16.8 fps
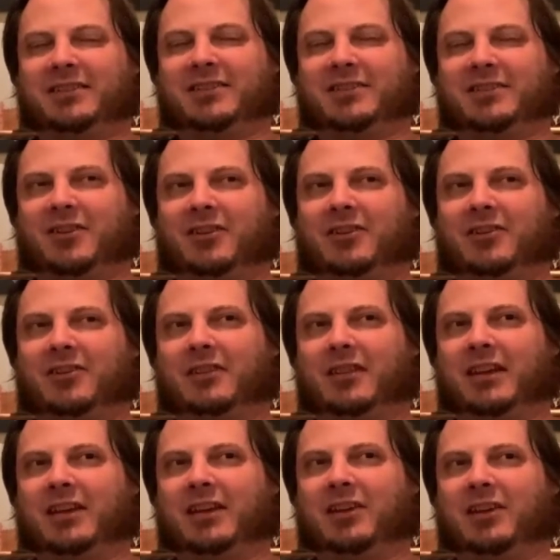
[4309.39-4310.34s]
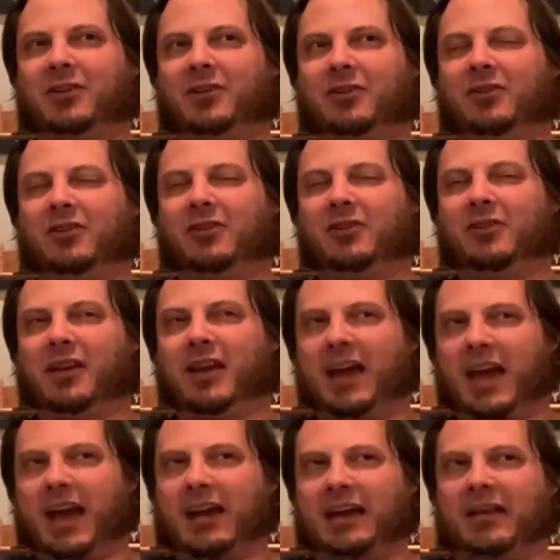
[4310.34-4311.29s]
so that you
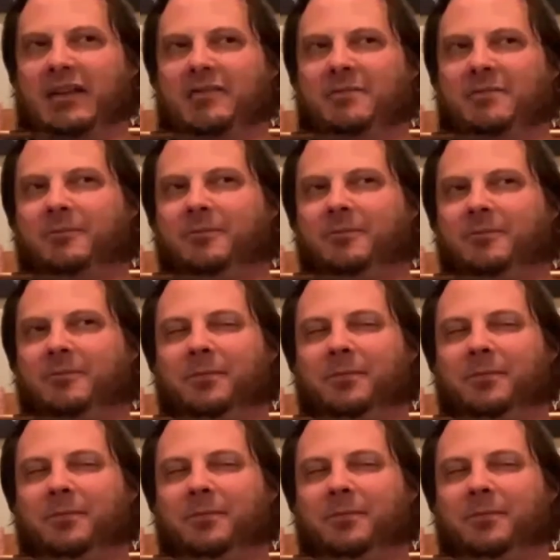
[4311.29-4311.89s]
can,